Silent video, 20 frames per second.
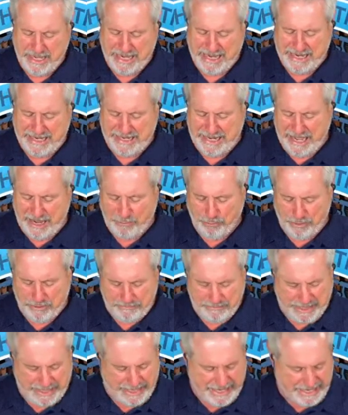And that
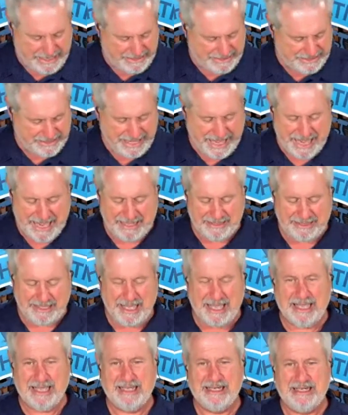would be a sad
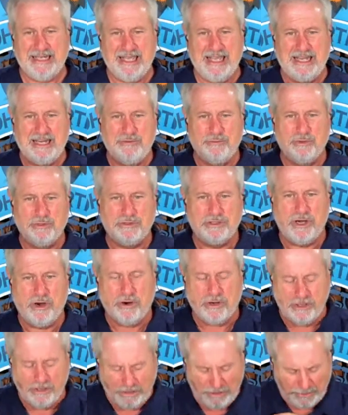thing indeed. And we'll
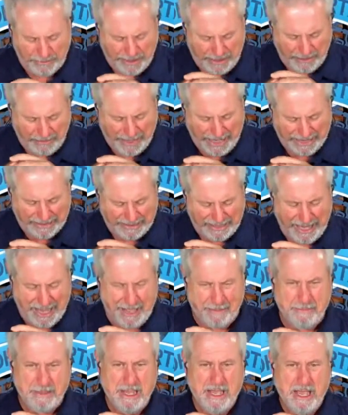talk a little bit about
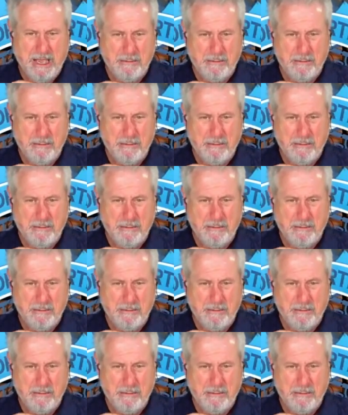that.